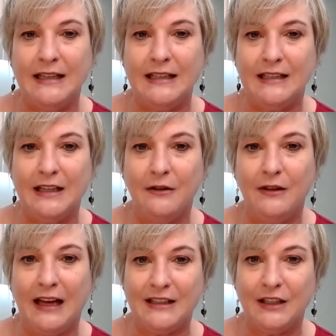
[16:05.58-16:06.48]
So
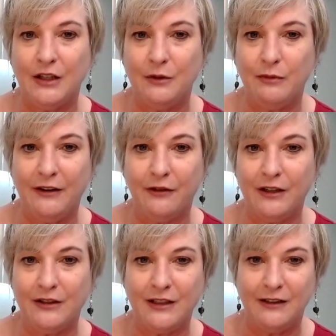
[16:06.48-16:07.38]
that's a good way for
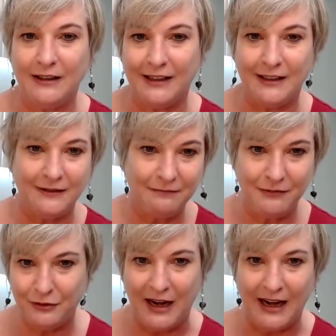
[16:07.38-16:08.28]
you to kind of
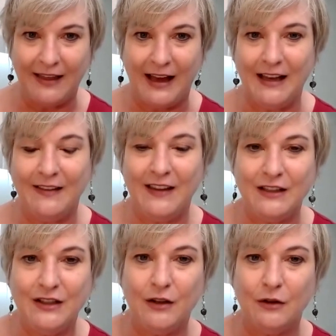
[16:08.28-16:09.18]
track that. And then
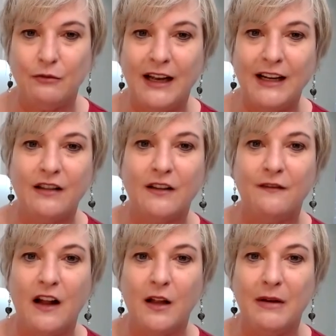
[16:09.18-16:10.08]
to the right of the
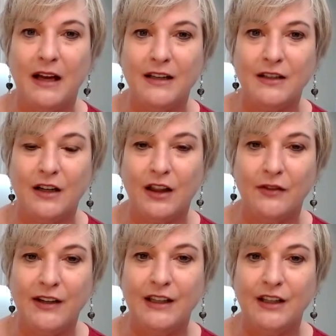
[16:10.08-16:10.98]
follow button are
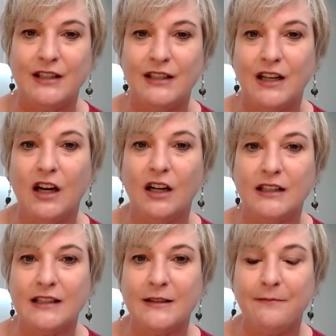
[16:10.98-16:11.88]
three little
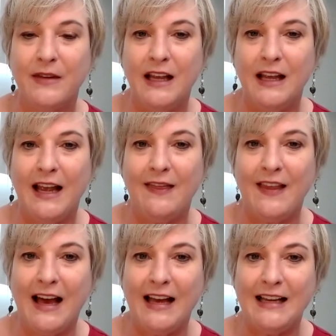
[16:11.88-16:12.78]
stars. And
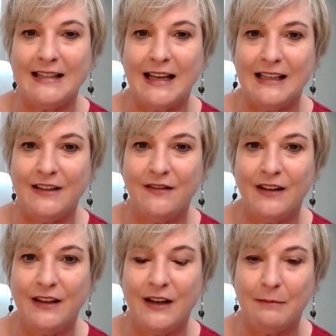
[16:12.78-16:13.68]
that is kind of
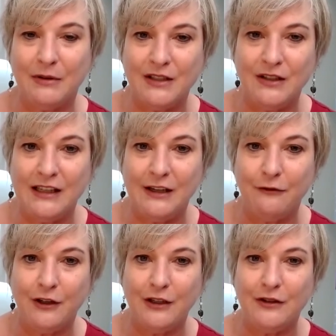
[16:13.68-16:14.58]
an opportunity
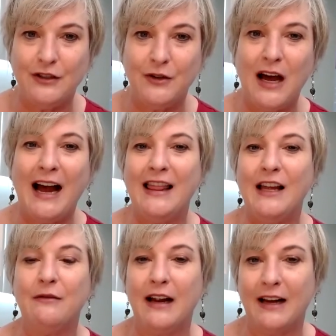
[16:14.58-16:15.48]
for you to
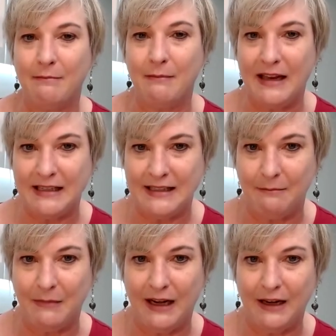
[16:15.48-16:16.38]
highly recommend
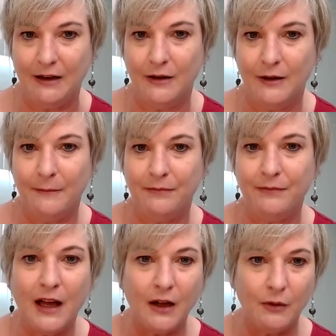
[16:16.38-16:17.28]
somebody.
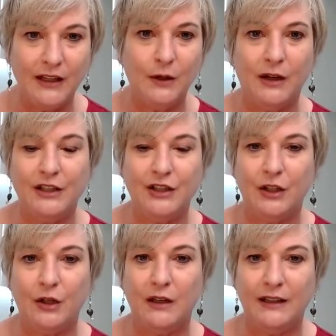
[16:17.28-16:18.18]
Not really quite
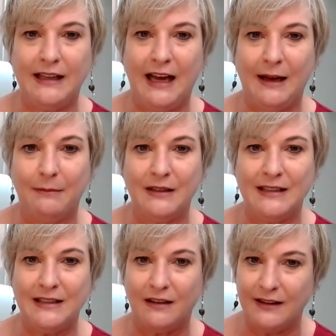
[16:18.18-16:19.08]
sure what that
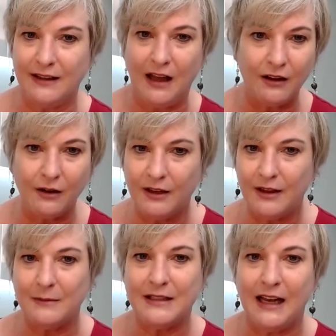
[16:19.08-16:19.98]
happens on the
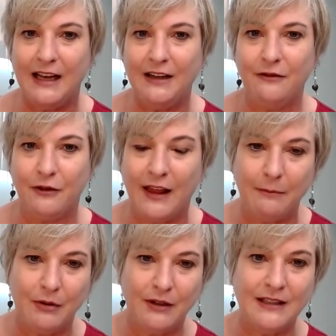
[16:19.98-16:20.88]
algorithm side for
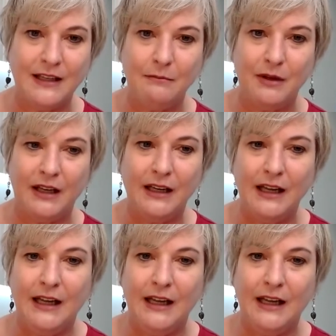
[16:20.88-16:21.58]
that person, but